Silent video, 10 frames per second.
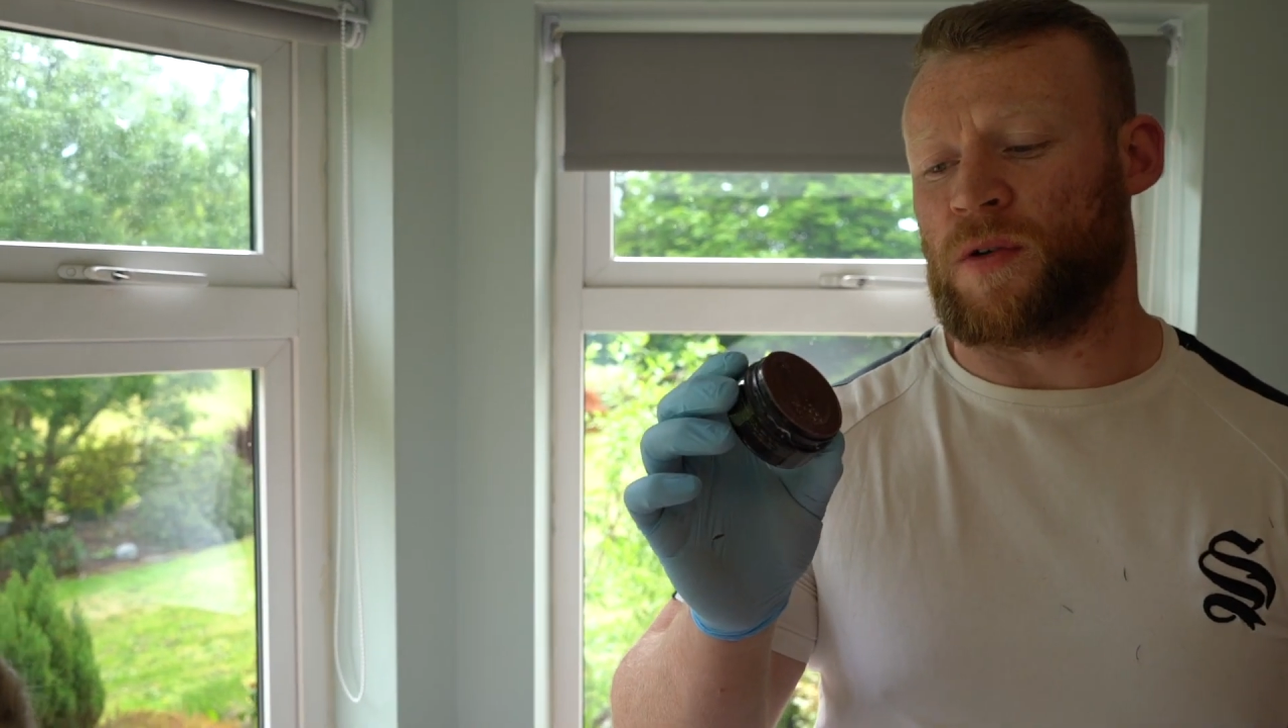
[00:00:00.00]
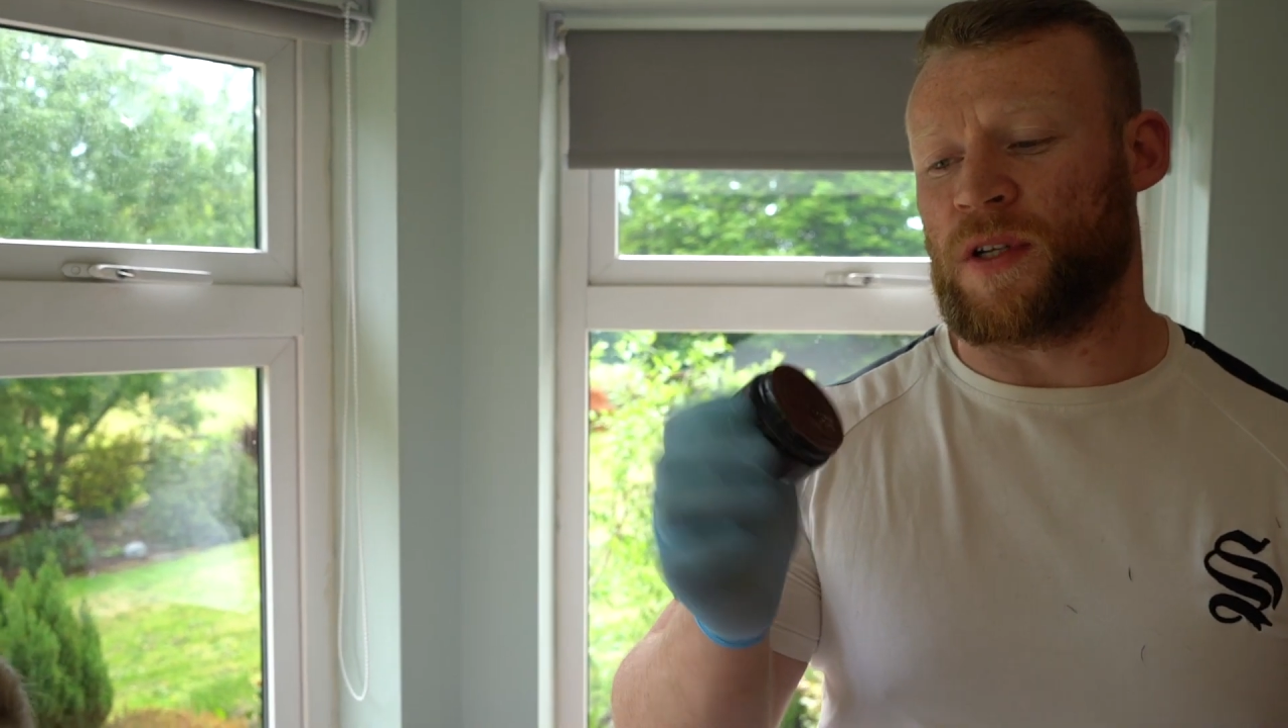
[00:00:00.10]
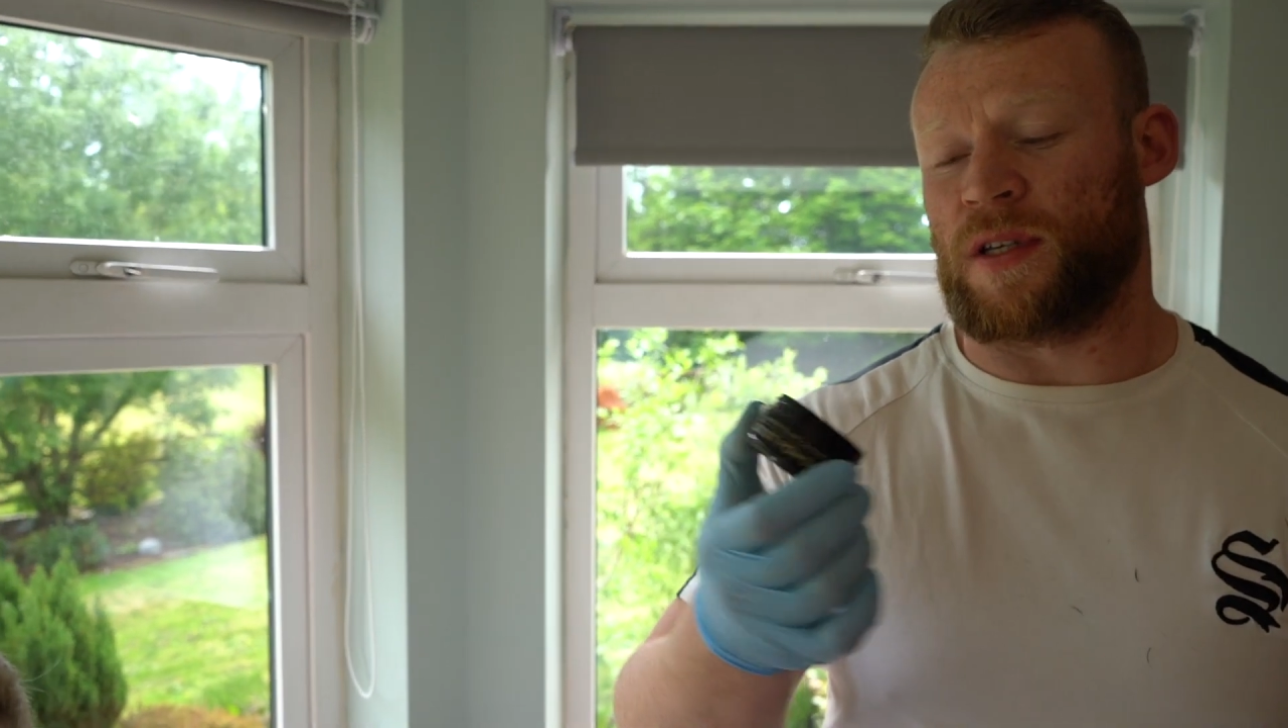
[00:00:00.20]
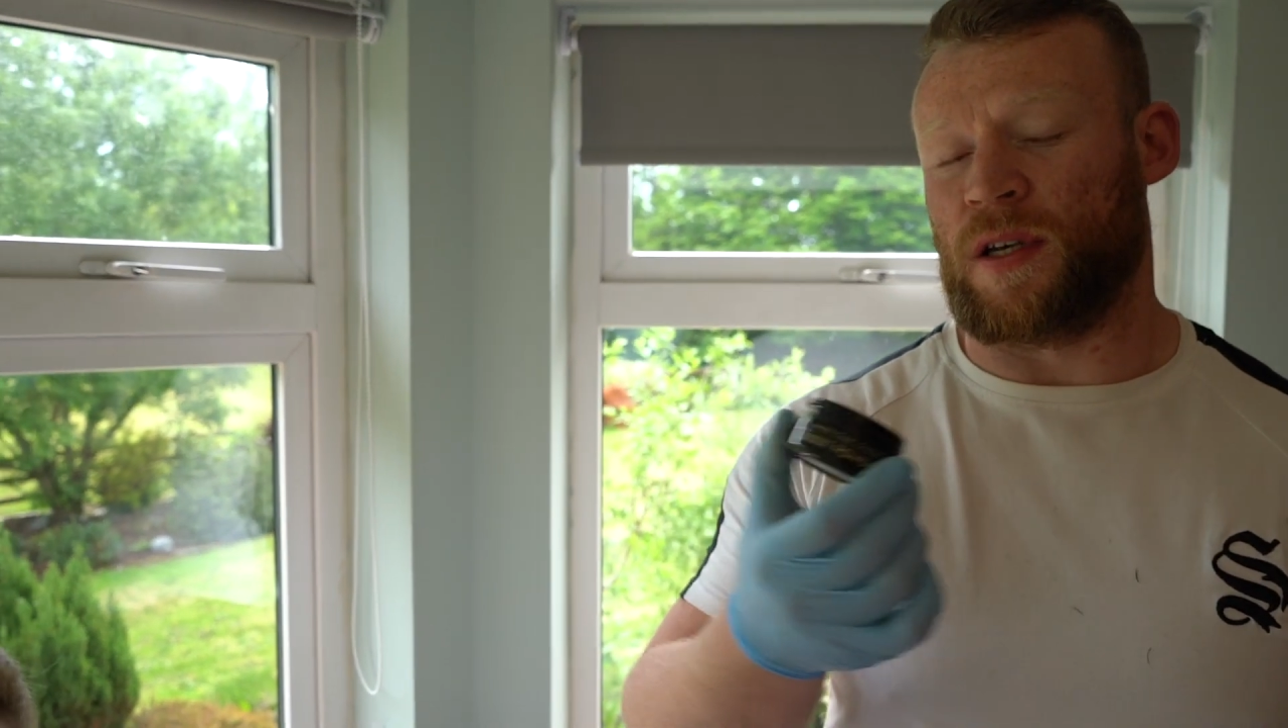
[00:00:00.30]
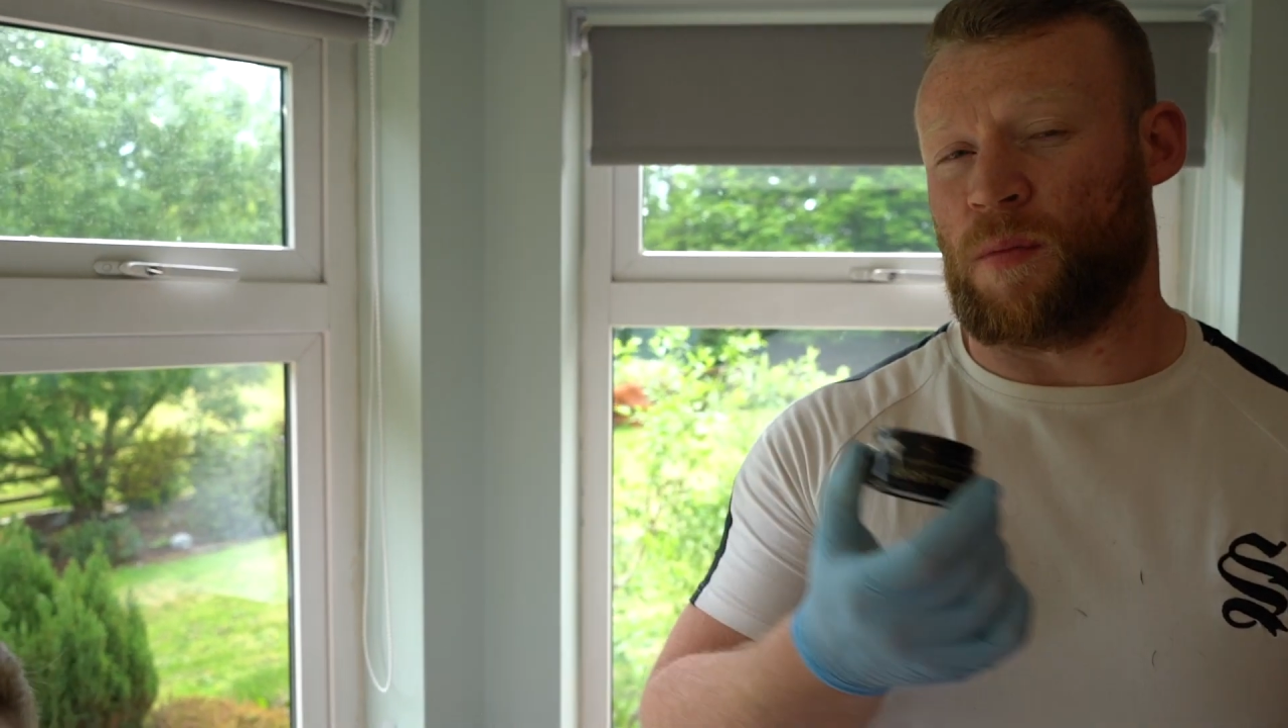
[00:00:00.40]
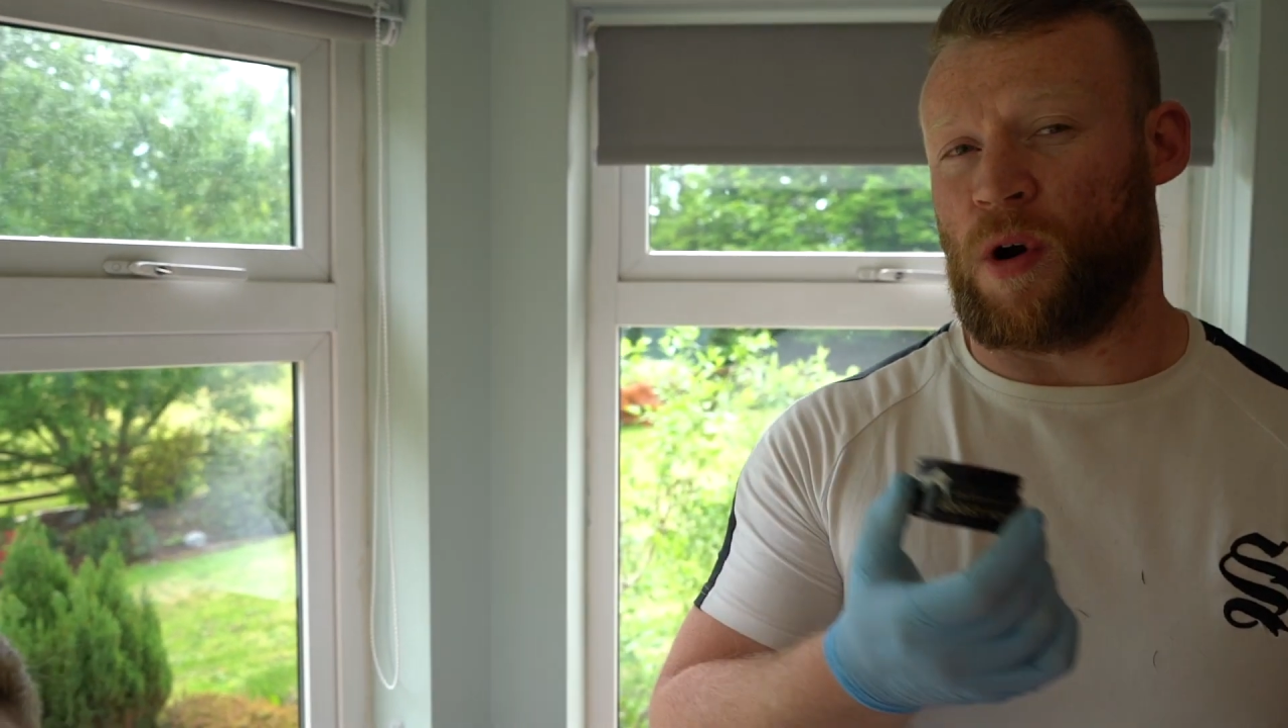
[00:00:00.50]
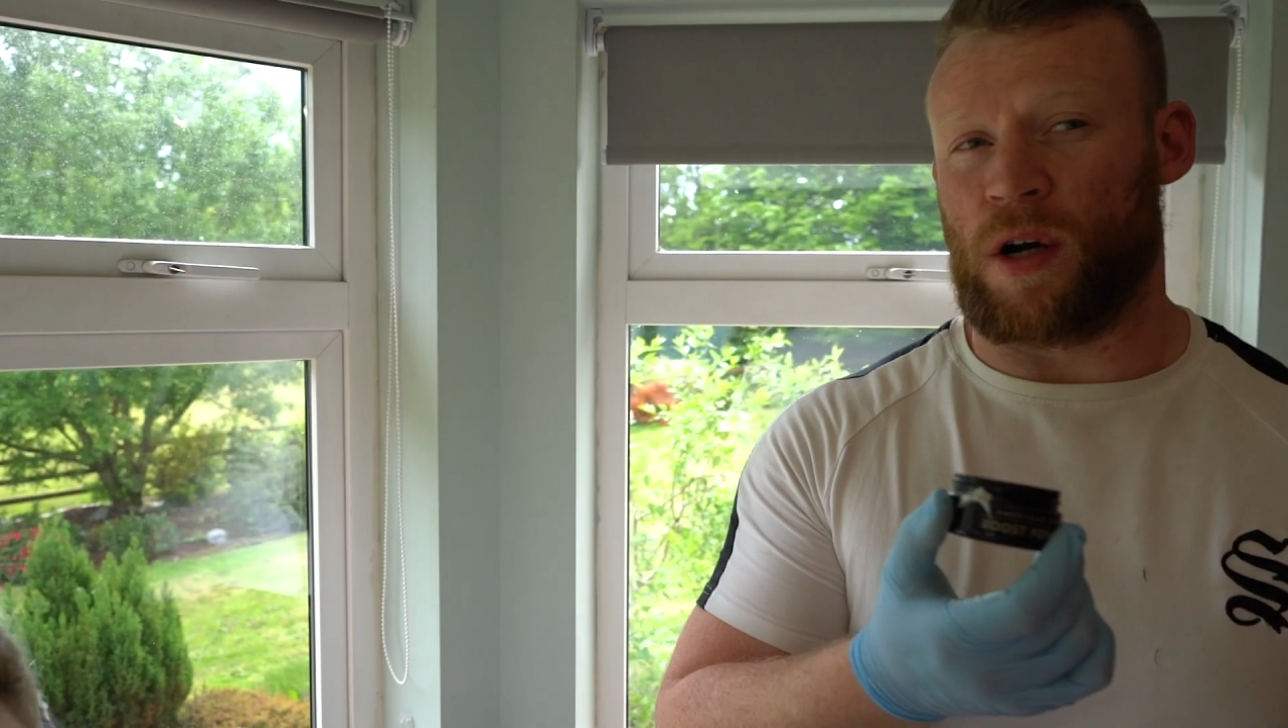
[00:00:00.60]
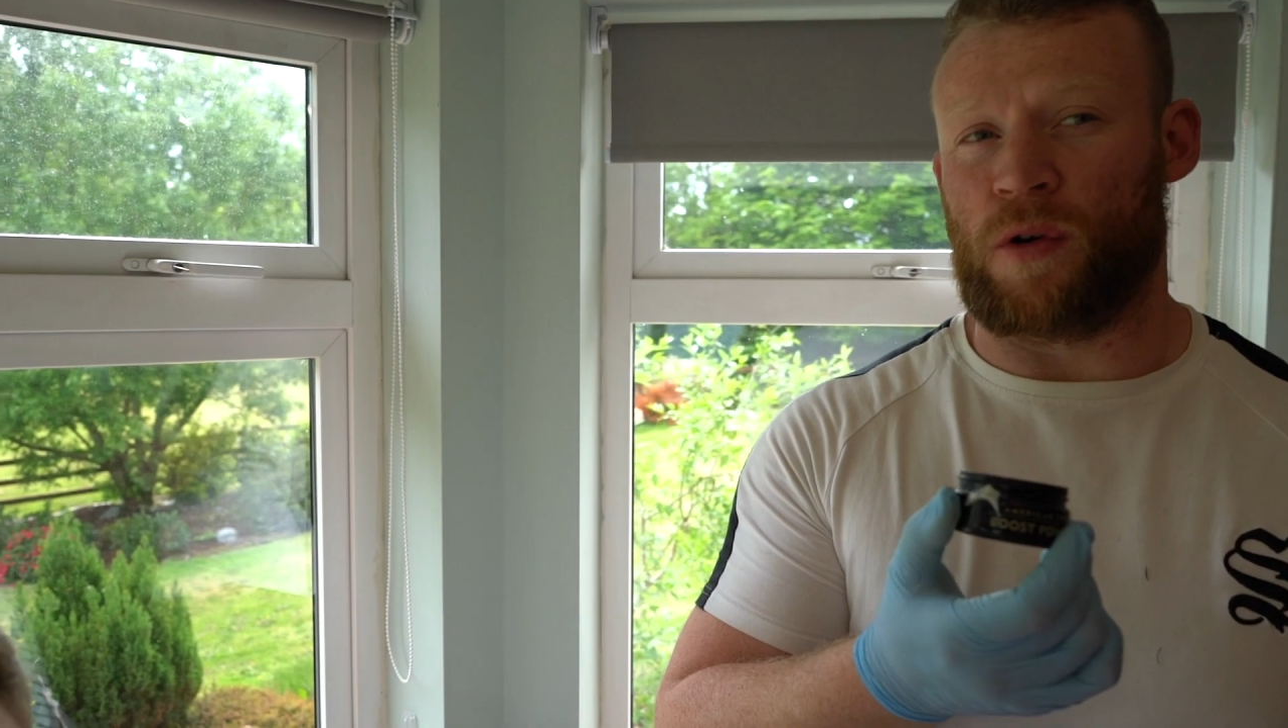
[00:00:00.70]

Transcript: it's the American